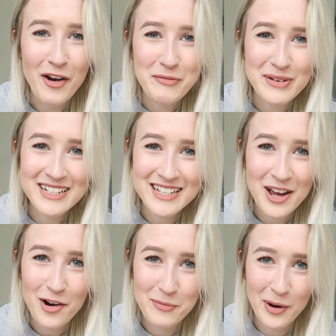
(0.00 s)
I've been to
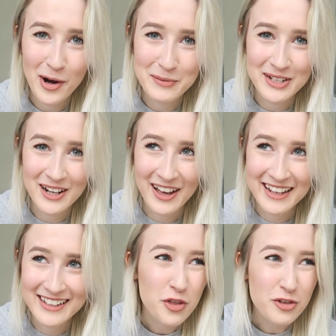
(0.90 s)
her apartment
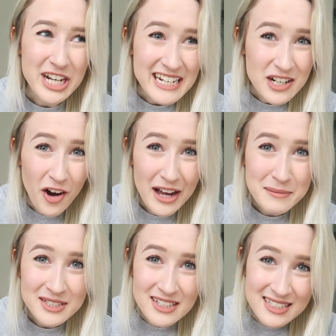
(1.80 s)
like three
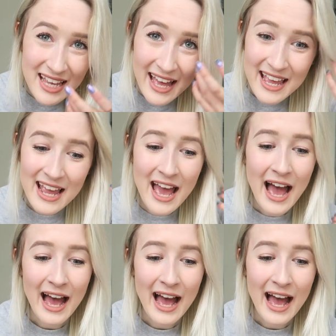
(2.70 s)
times I'd say